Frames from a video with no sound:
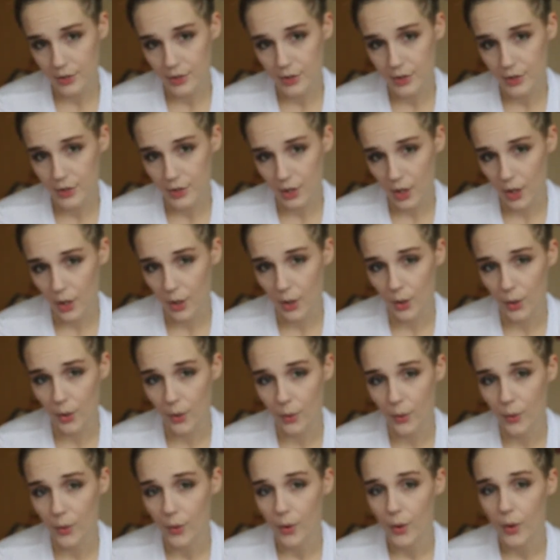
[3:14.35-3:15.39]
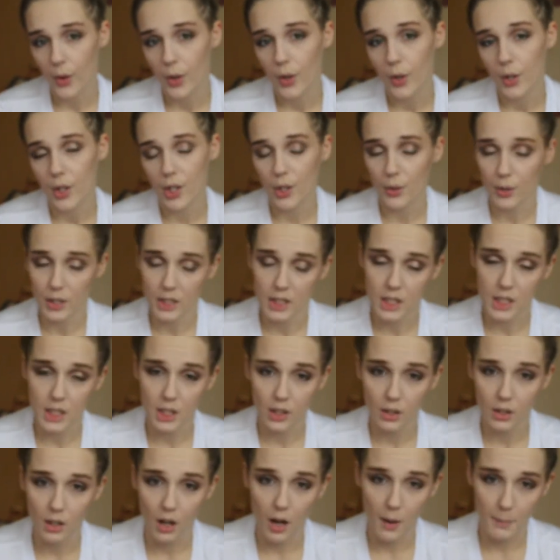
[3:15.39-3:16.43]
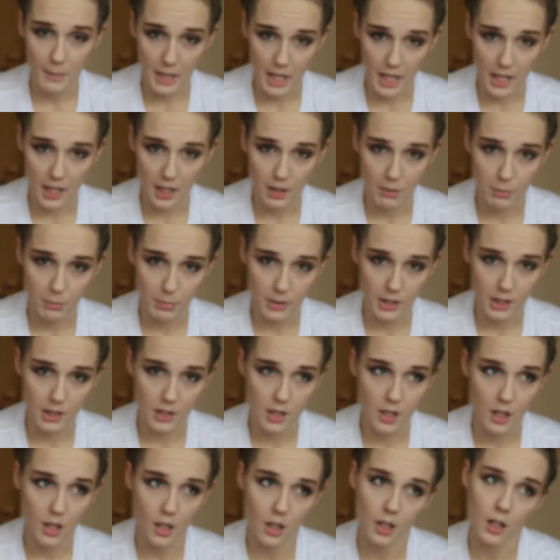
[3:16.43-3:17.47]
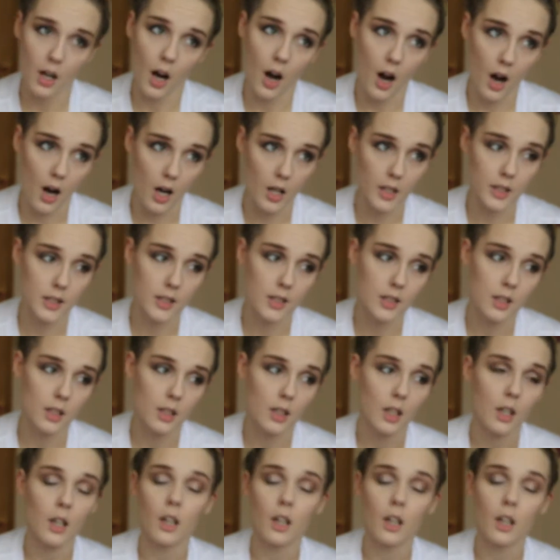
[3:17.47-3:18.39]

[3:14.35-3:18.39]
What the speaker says: so you can still come in, but it's going to cost